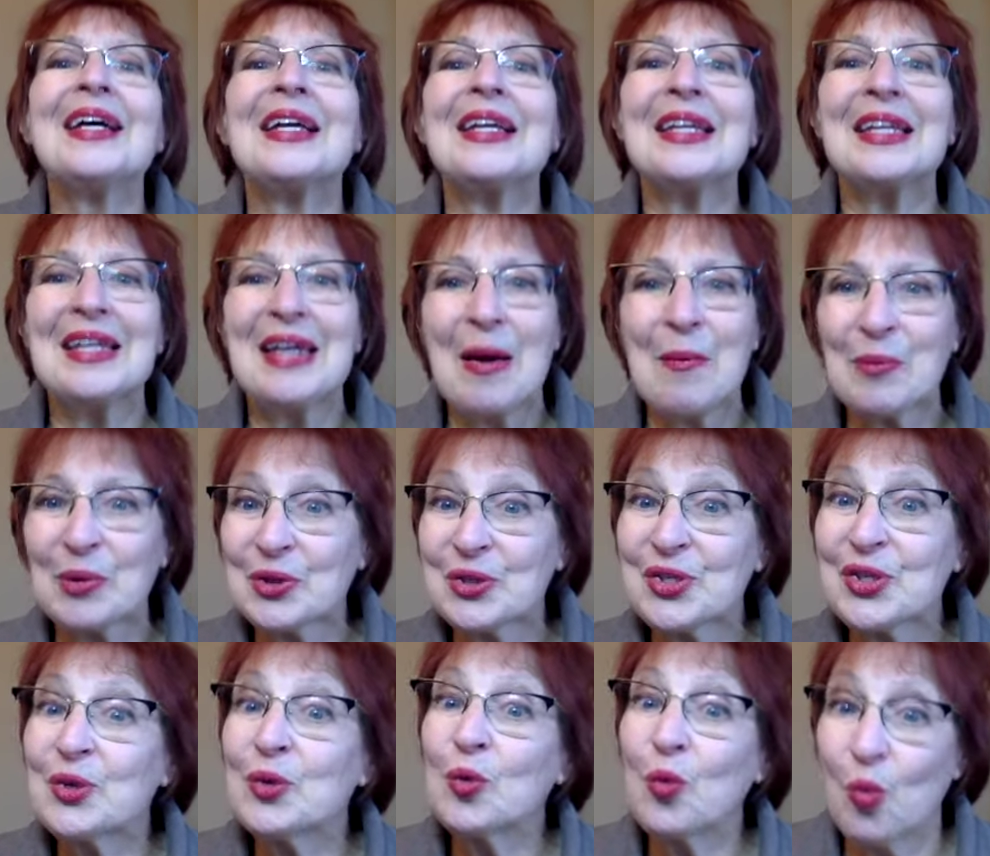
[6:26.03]
Number
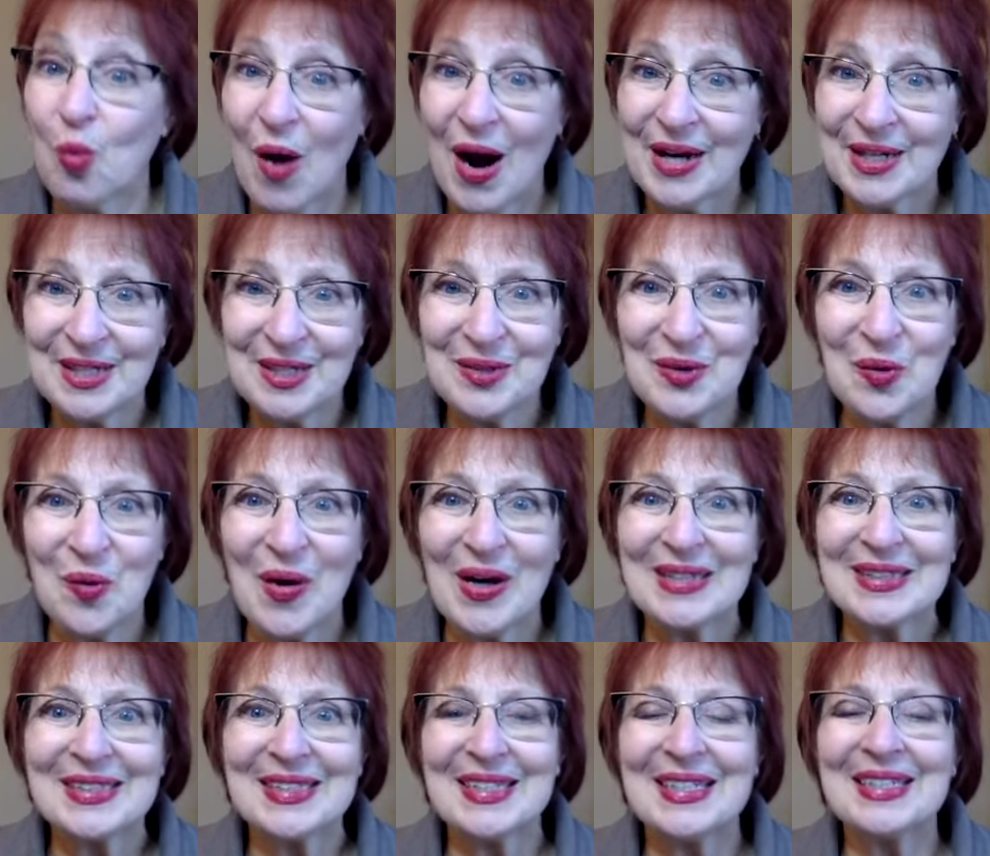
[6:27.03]
two, why do you
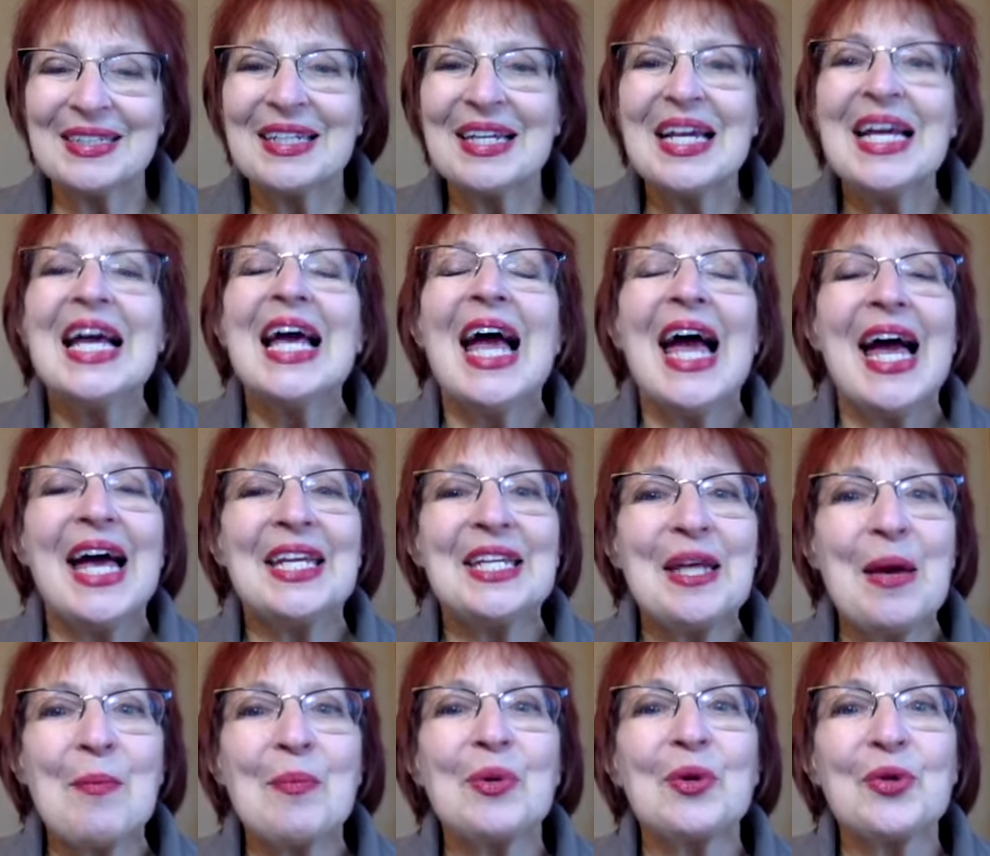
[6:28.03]
want it? And
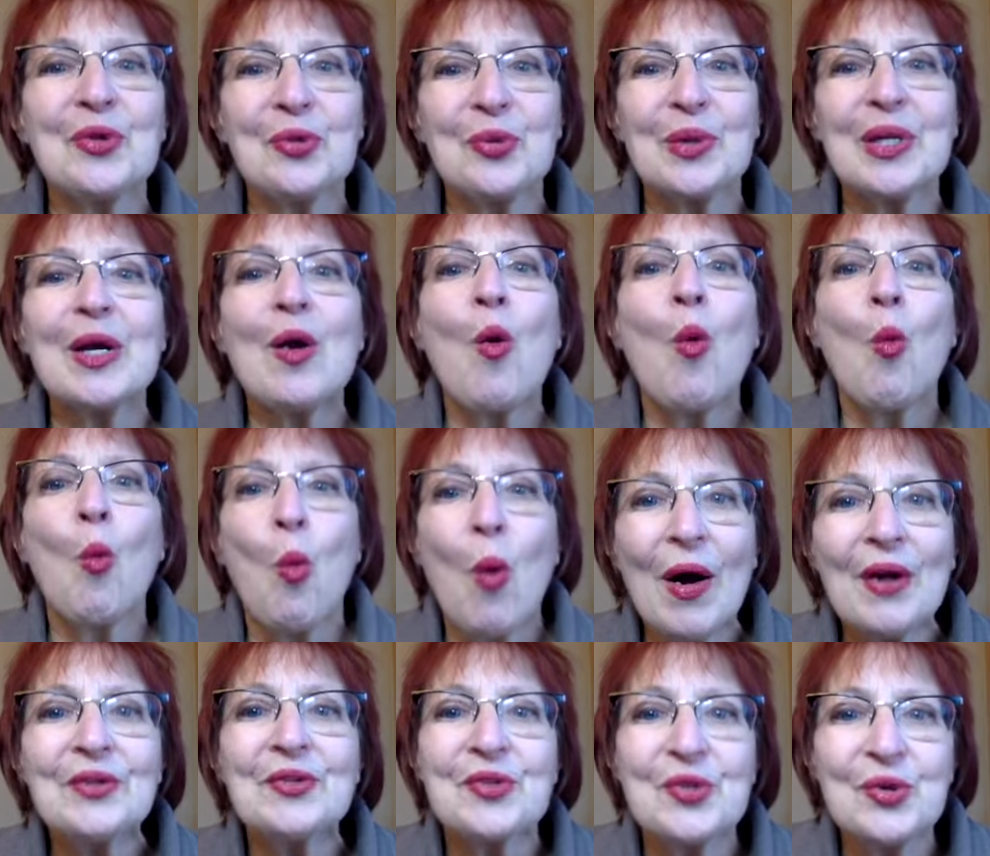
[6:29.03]
number three,
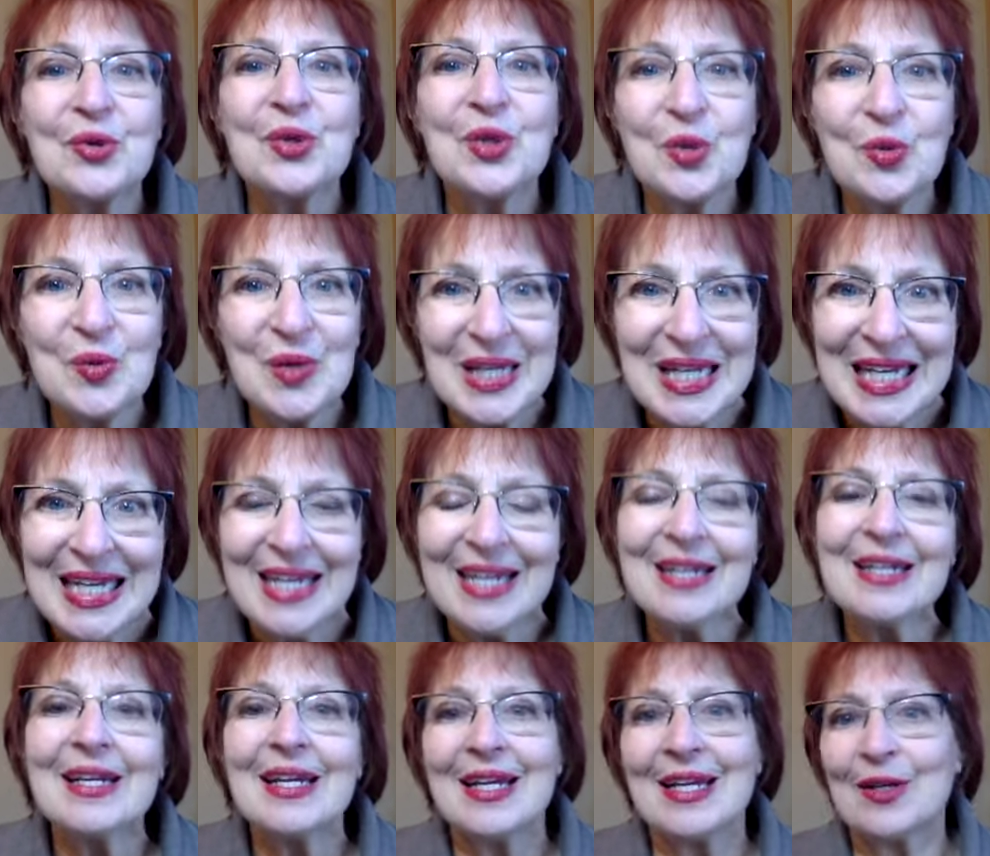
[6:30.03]
what do you
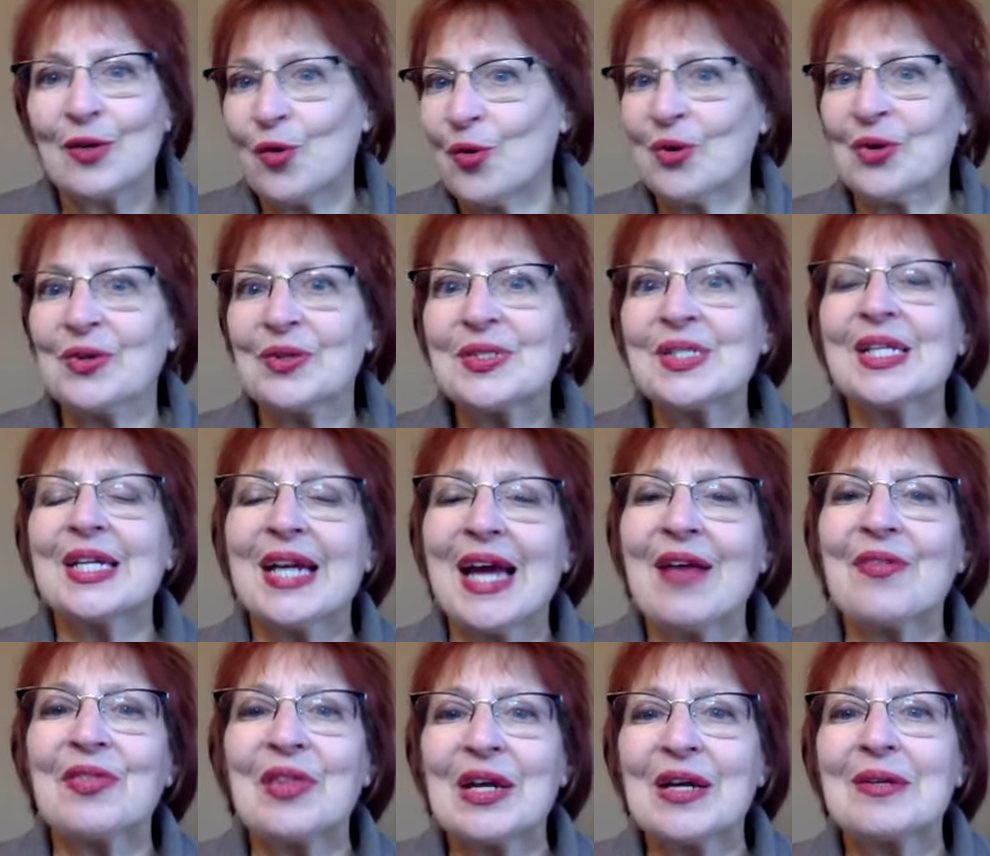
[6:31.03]
need in order to
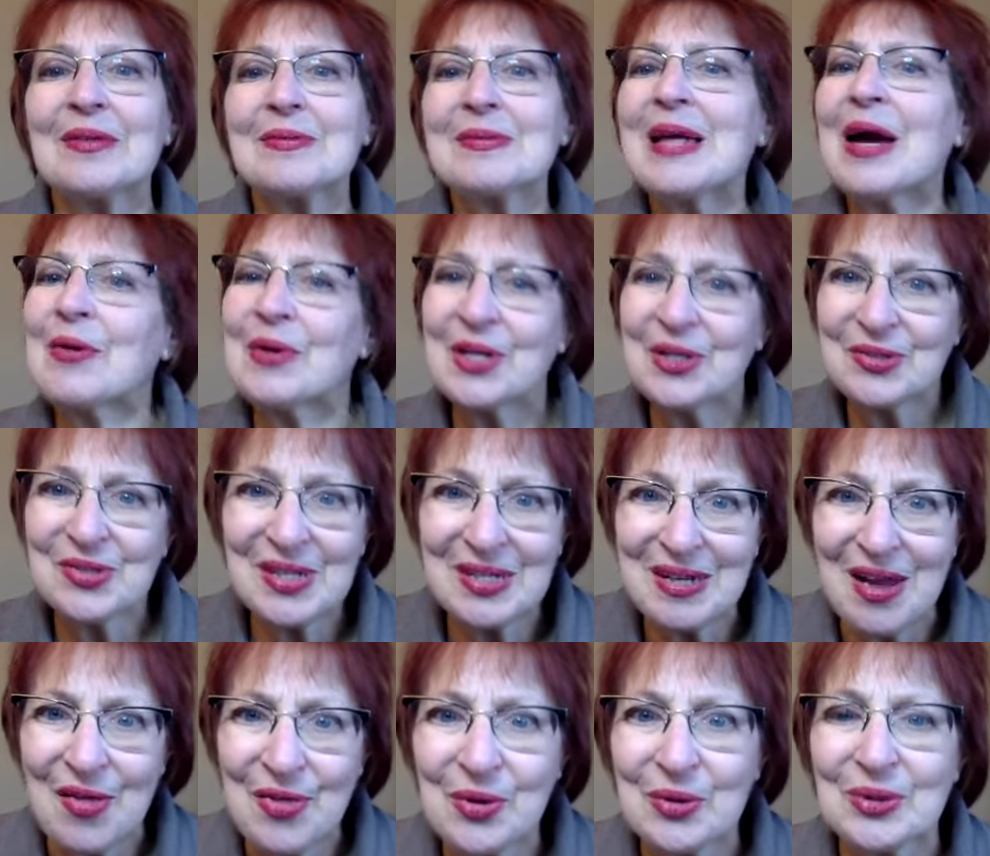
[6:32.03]
get there? Now, here's
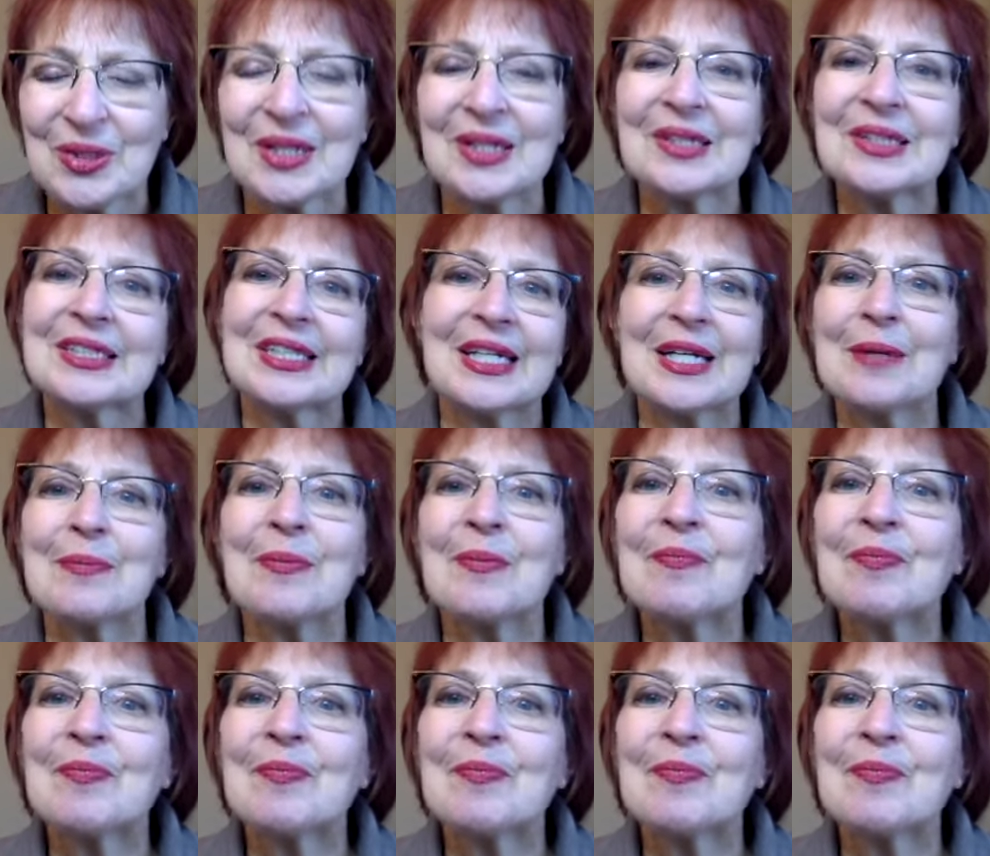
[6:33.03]
another little tip.